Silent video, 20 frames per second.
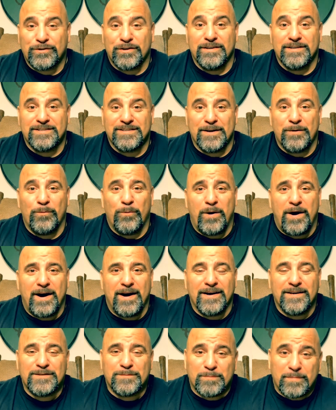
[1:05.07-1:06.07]
going to say
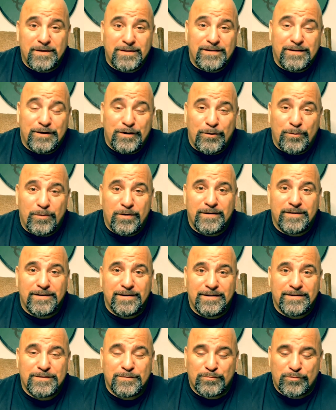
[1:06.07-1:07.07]
wise, but you know what?
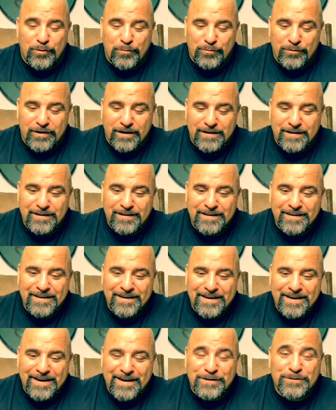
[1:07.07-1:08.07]
It's appropriate.
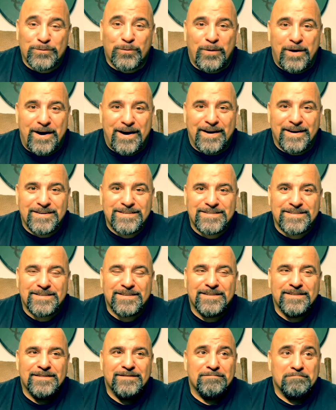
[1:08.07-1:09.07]
It's wise,
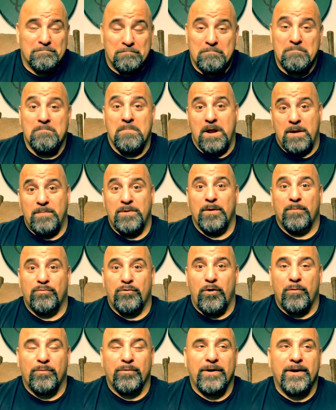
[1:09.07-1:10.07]
maybe
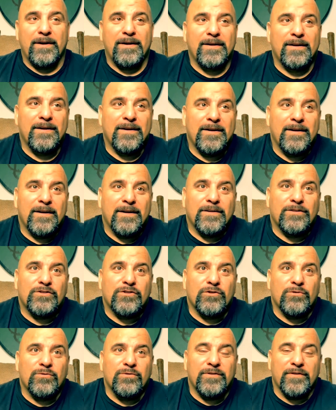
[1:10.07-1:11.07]
appropriate,
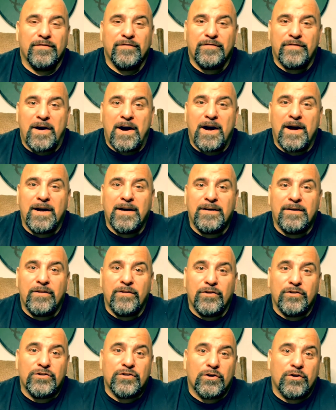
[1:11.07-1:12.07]
to define
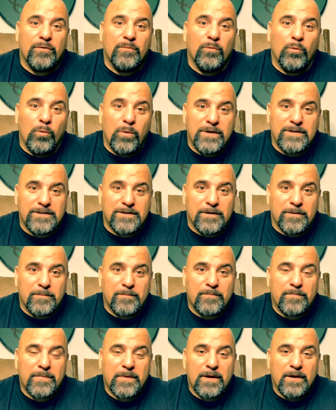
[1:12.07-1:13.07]
the term wisdom
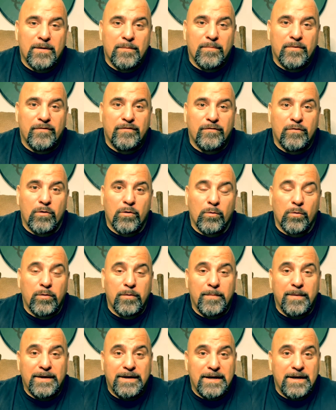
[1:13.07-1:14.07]
before we
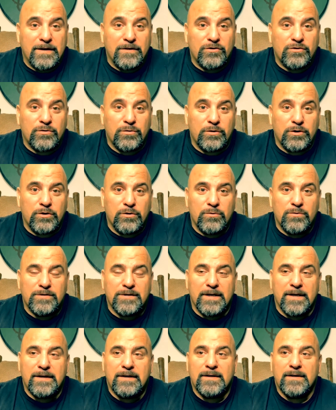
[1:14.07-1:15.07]
begin to use
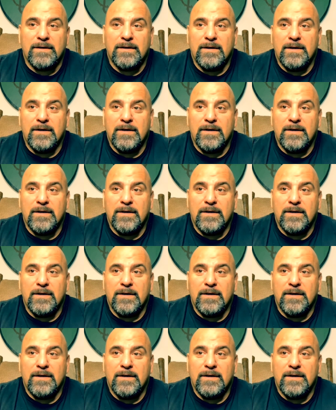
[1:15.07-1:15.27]
it